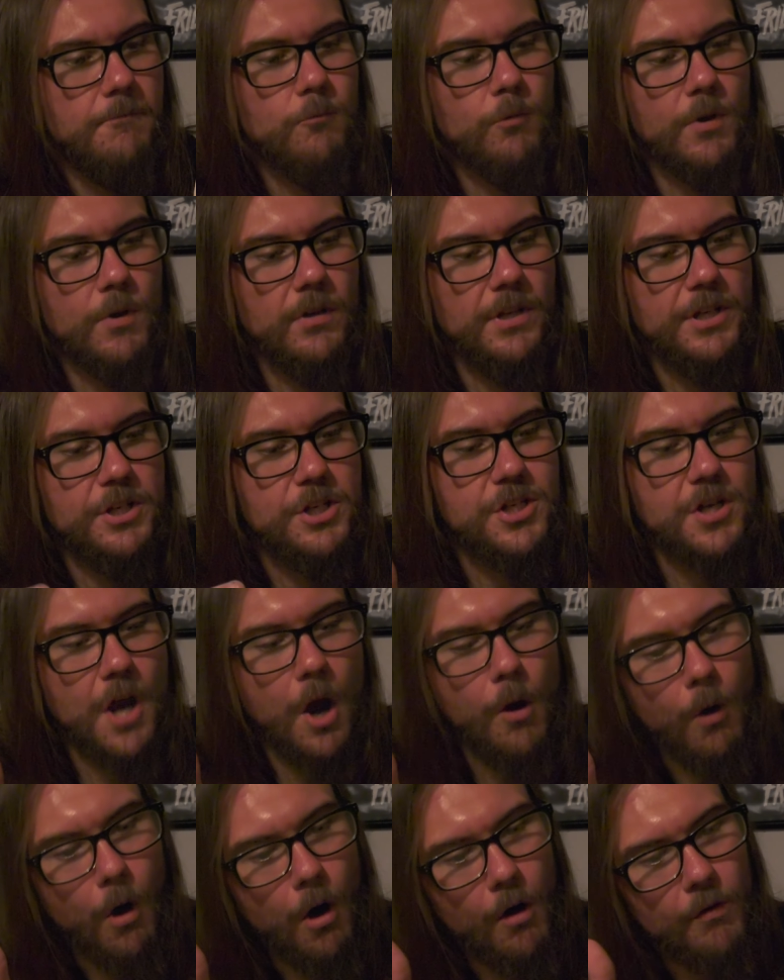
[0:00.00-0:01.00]
really
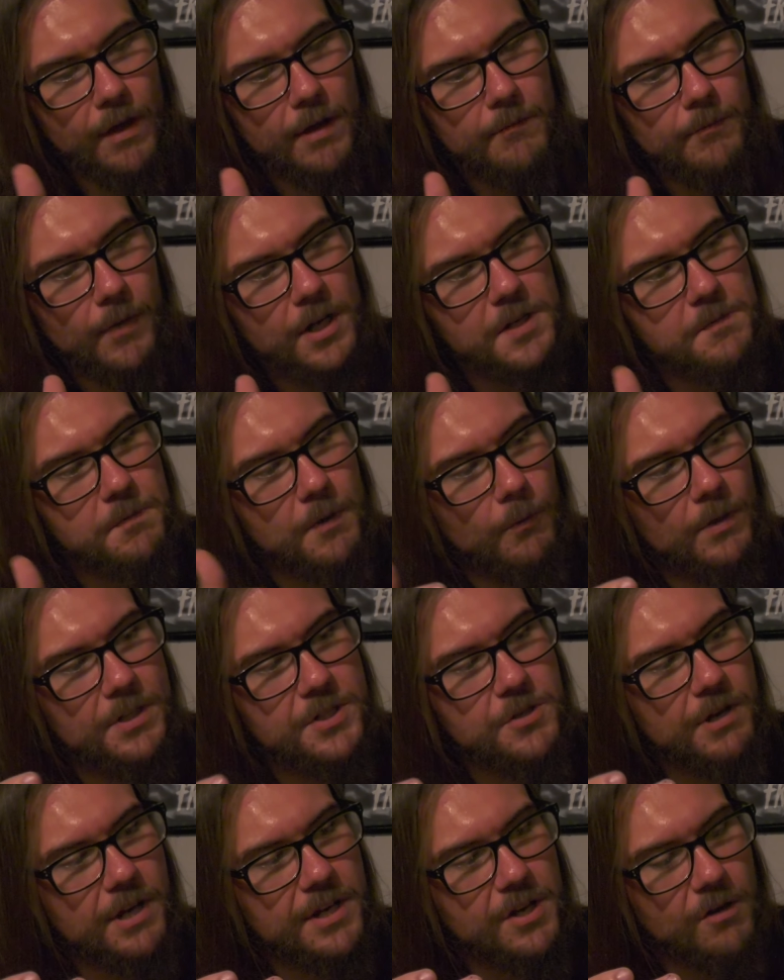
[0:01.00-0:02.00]
show all that much, but
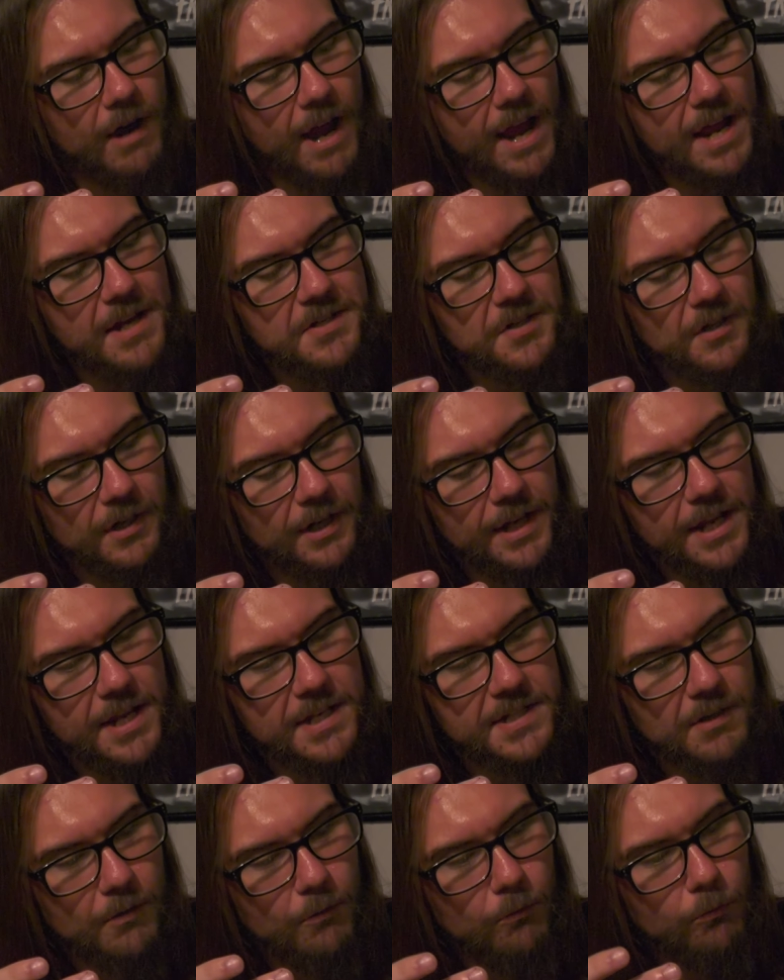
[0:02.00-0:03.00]
once you get your hands on it, it
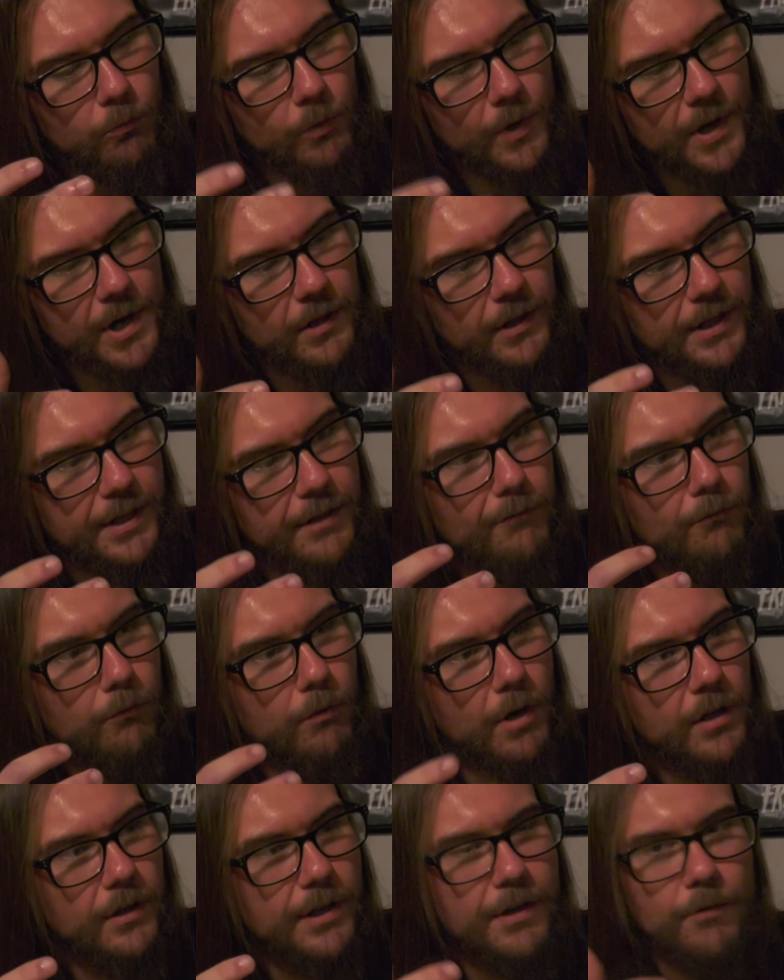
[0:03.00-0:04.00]
is a really,
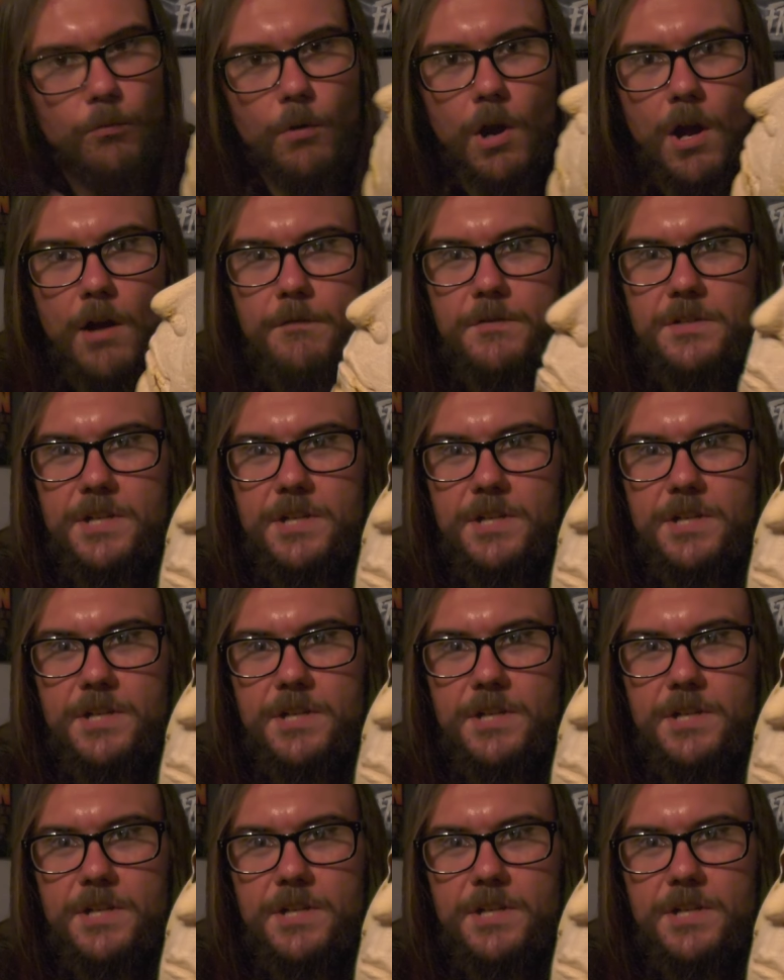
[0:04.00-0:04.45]
really rough